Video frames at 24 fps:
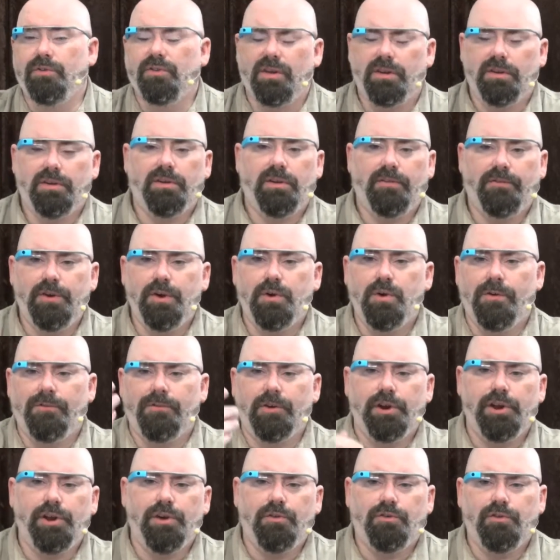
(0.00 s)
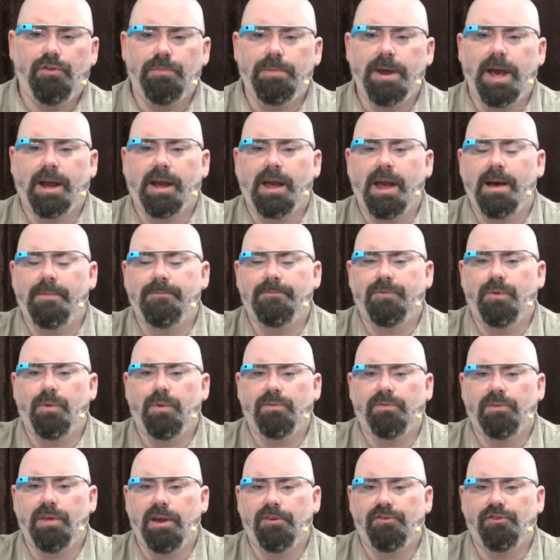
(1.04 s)
If you go over to
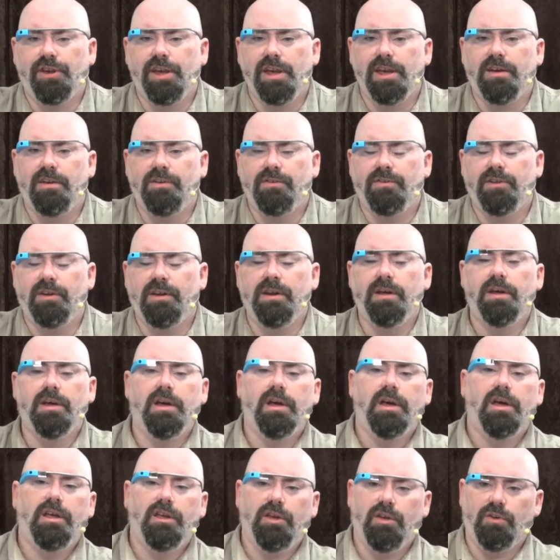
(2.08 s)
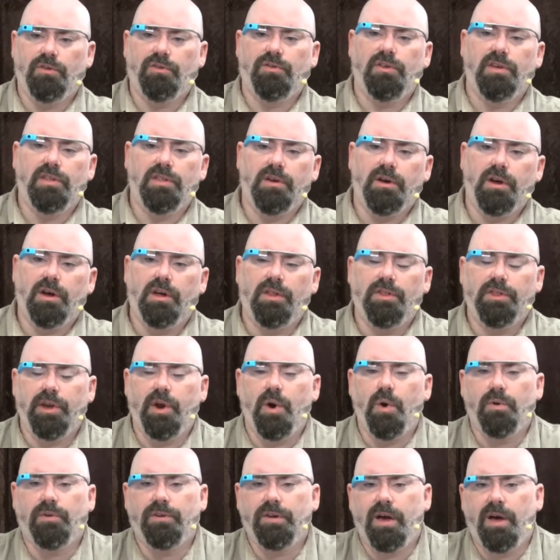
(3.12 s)
youtube.com/geekazine, you'll see the
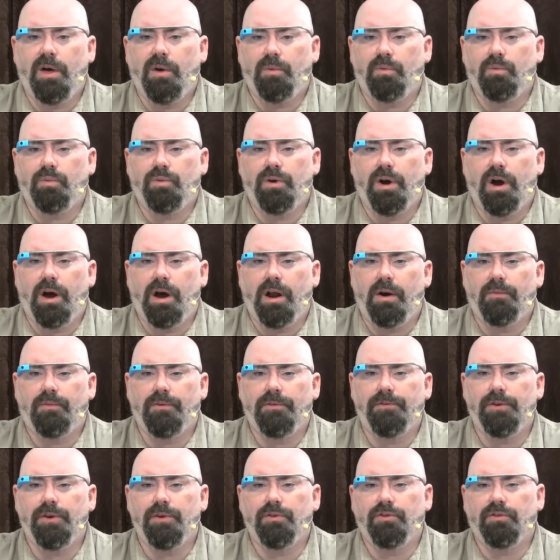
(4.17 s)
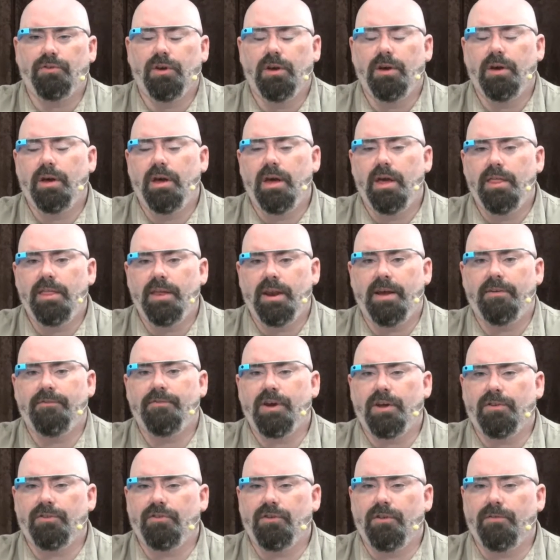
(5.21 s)
hotel reviews that I've
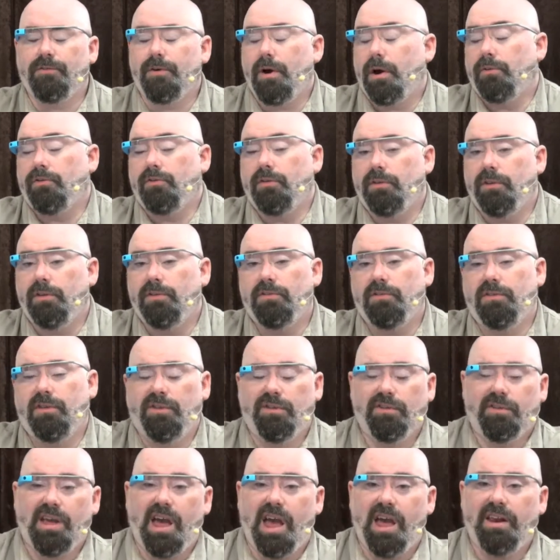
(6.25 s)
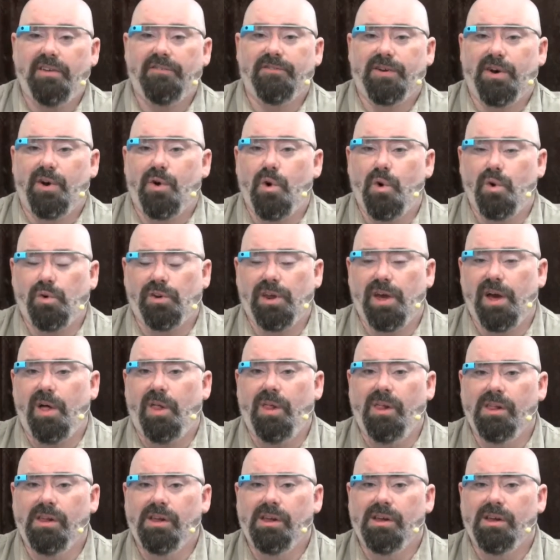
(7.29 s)
done so far. So this is kind of a hotel